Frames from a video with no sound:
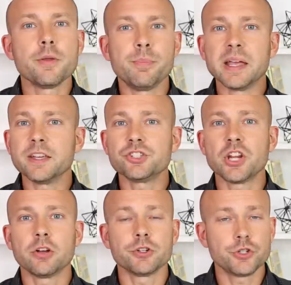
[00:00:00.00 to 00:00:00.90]
The biggest
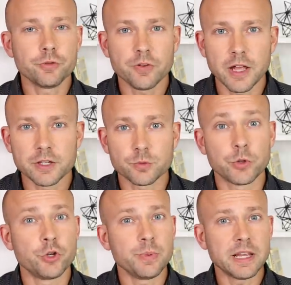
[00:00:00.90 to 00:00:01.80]
challenge you face
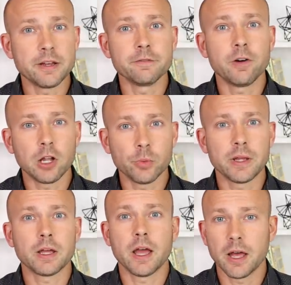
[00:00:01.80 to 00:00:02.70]
when you begin
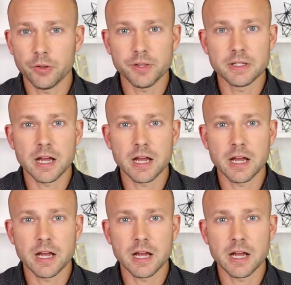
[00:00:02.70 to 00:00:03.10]
following a healthy